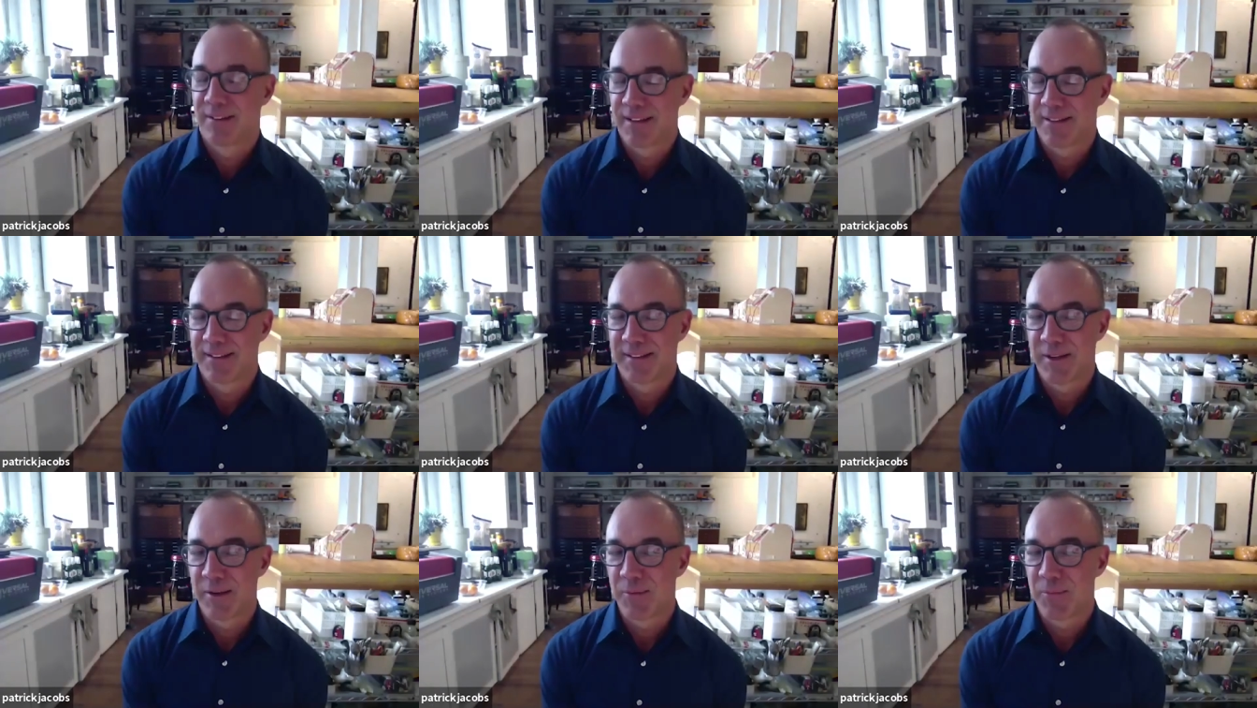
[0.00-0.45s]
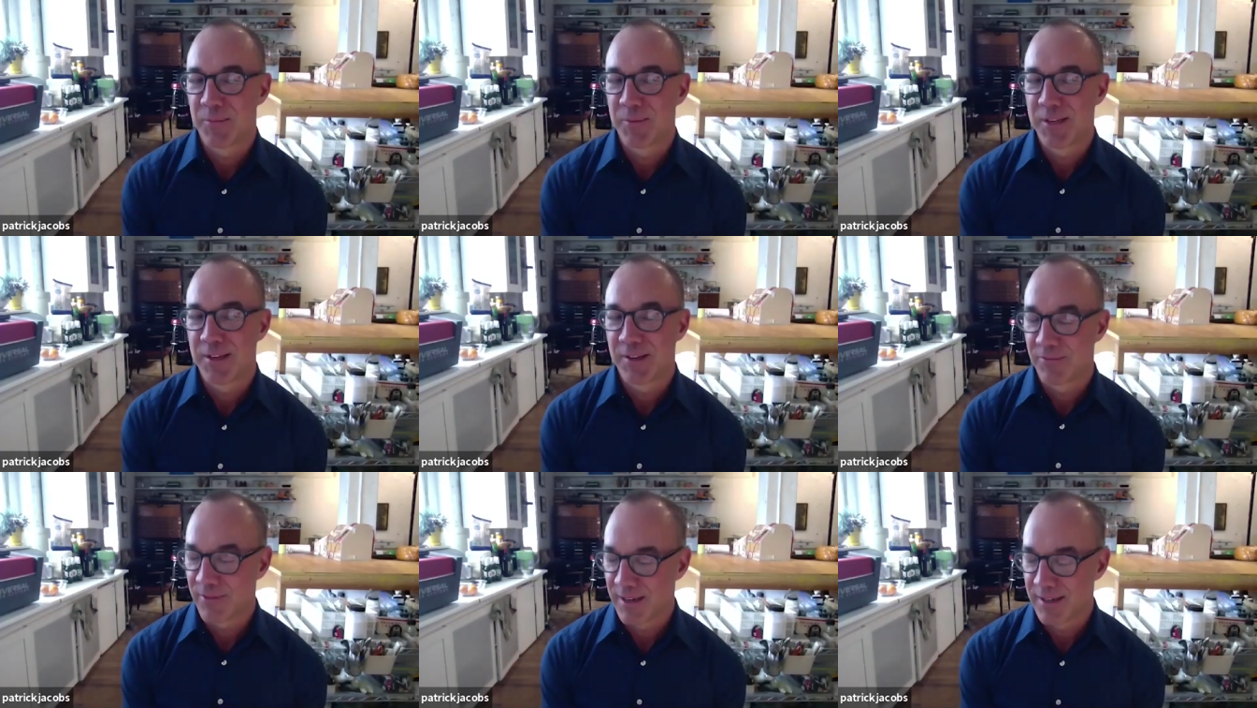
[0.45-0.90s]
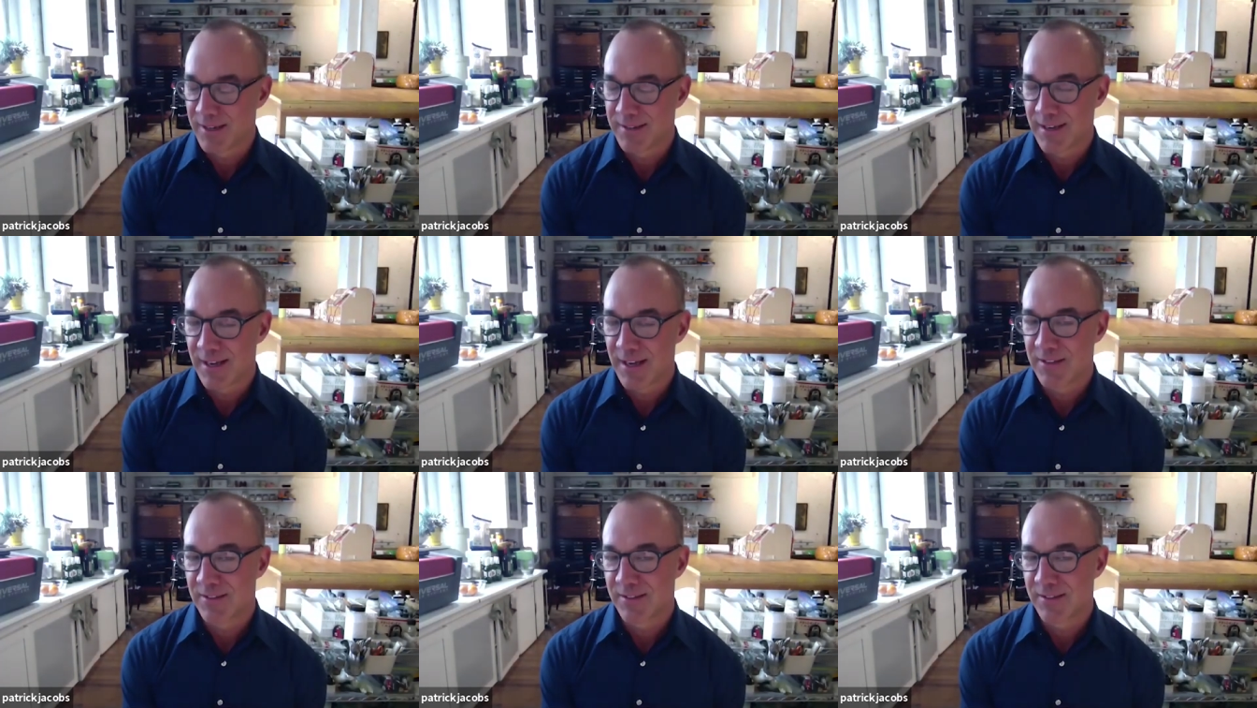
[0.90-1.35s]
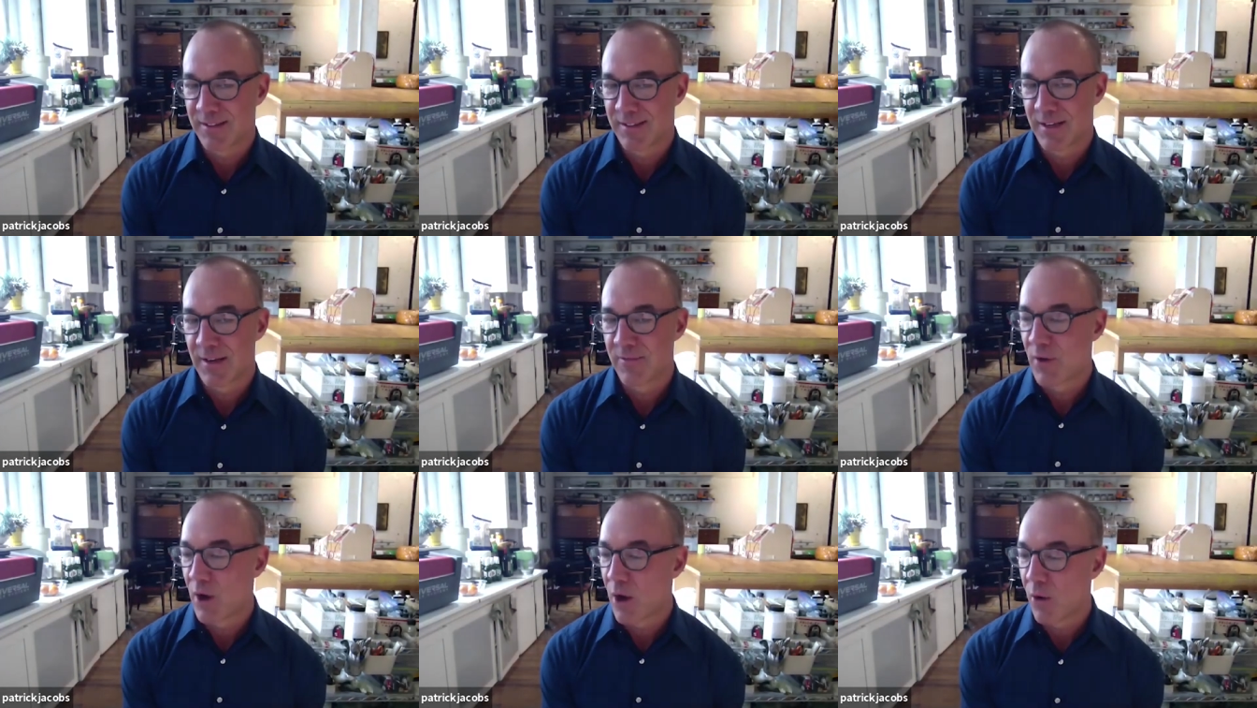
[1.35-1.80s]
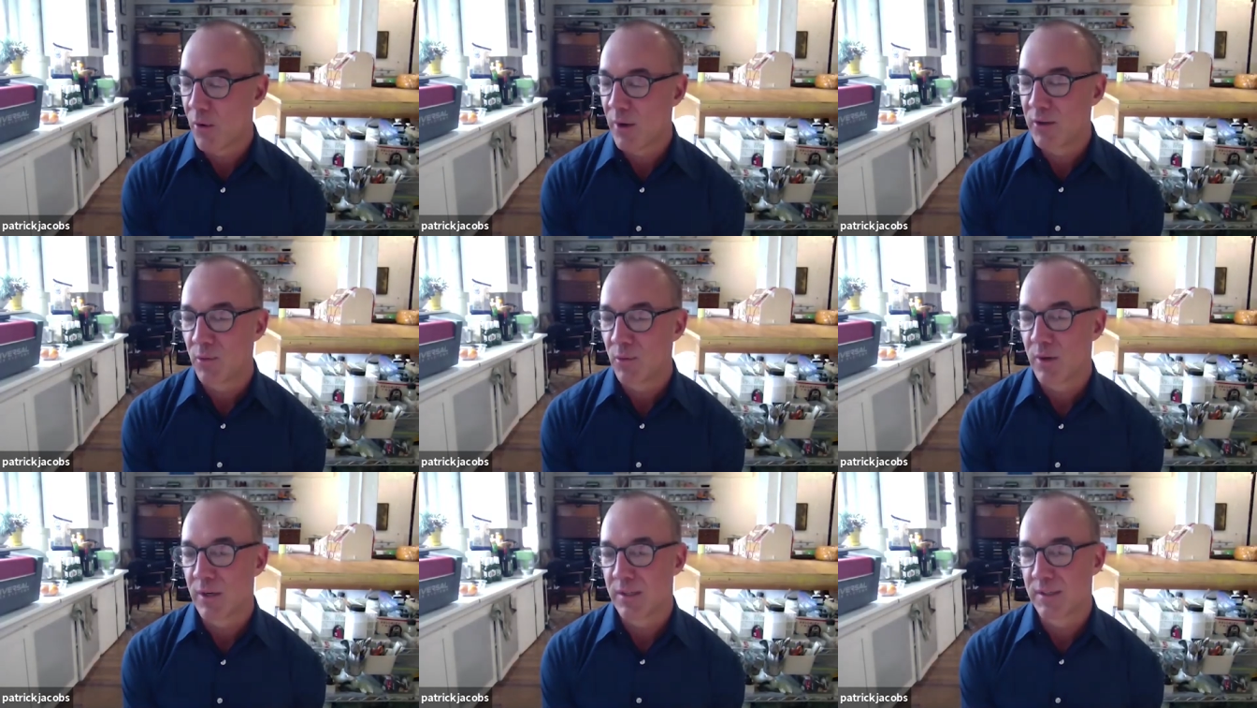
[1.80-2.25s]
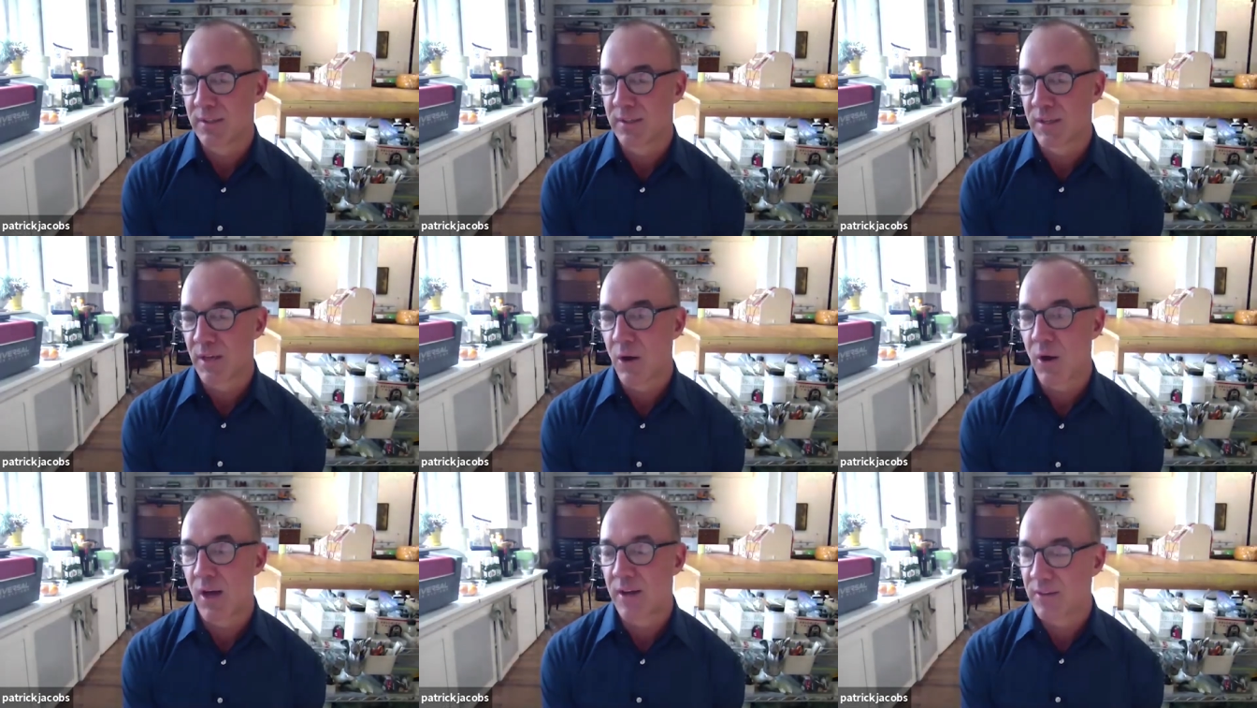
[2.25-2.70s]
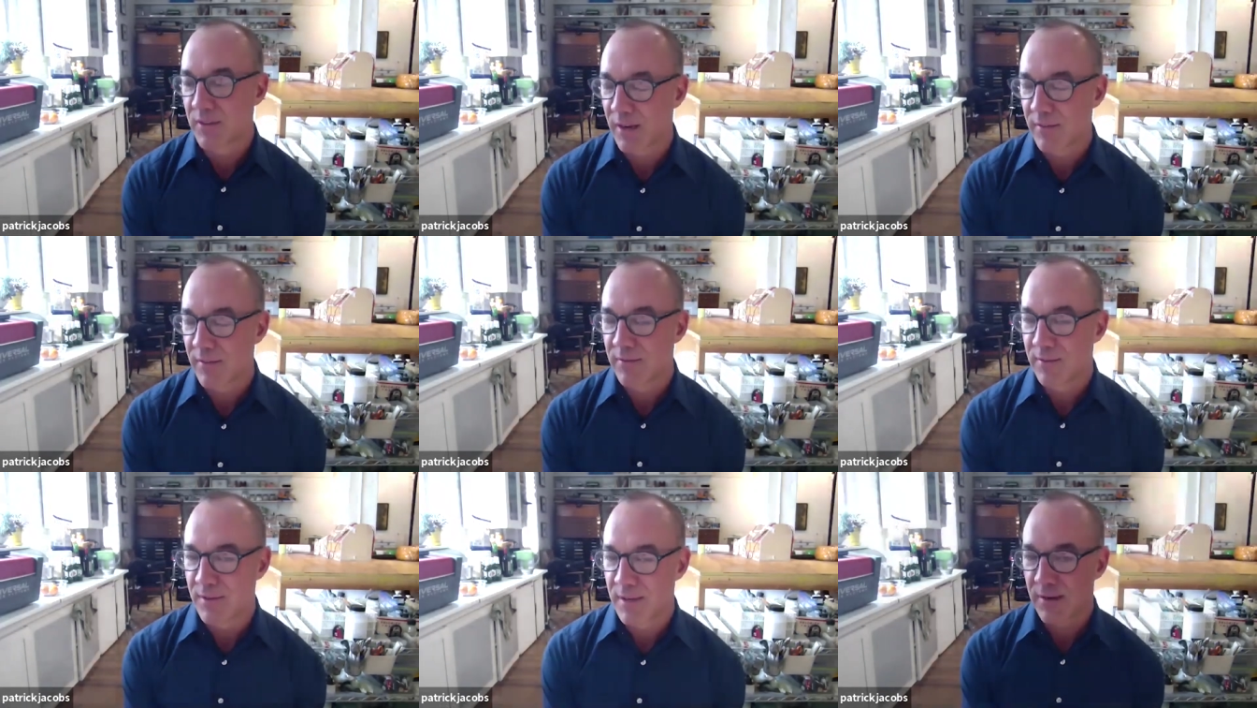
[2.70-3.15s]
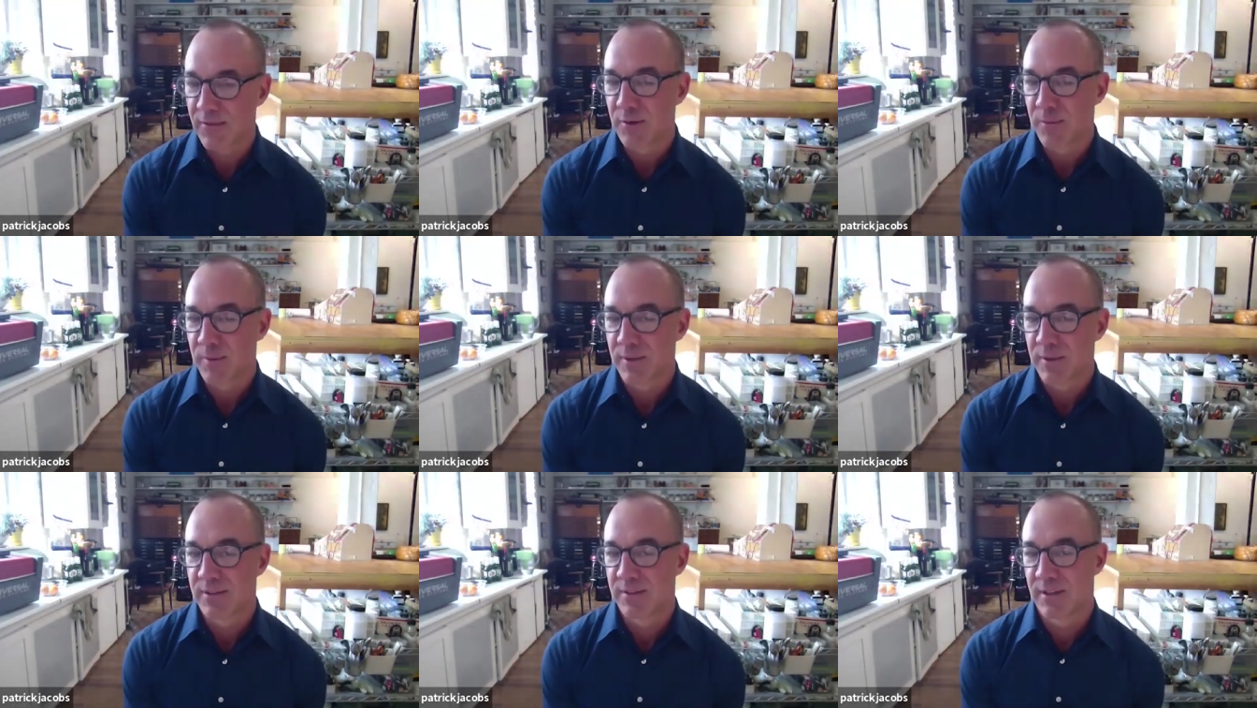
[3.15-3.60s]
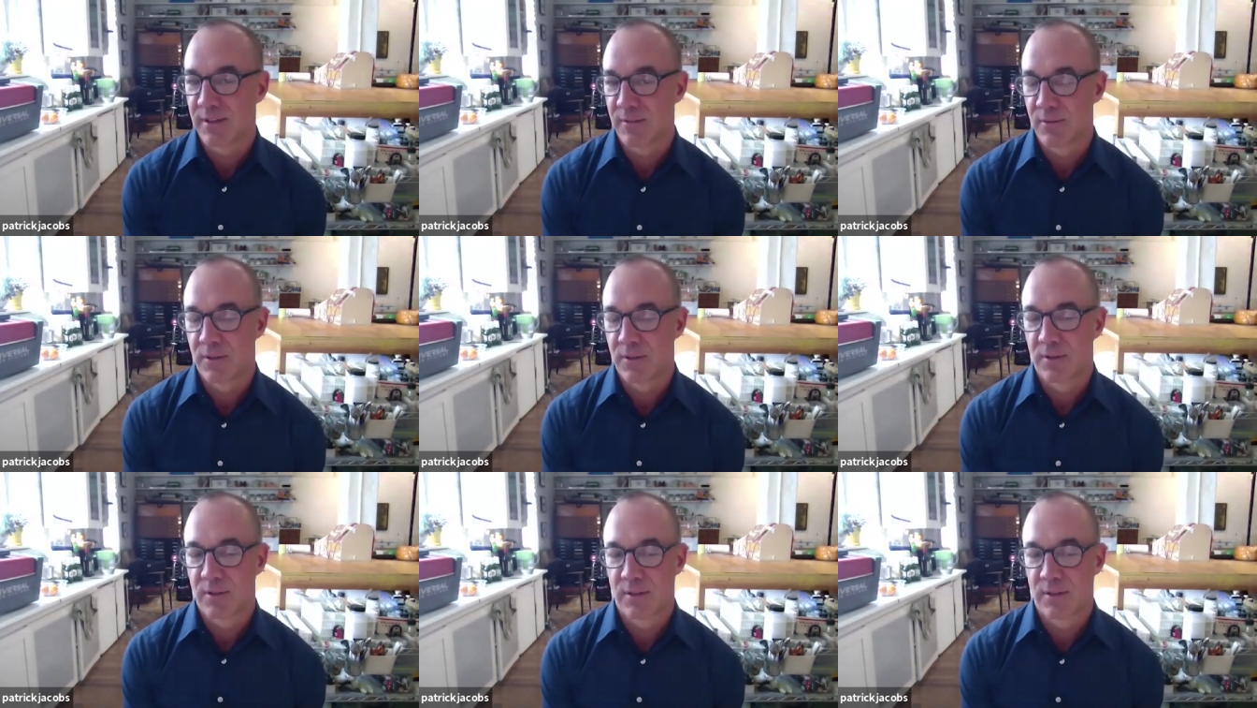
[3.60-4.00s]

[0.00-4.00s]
I think that would be fantastic. I've always wanted to go. I've, I've never been to the Everglades. Have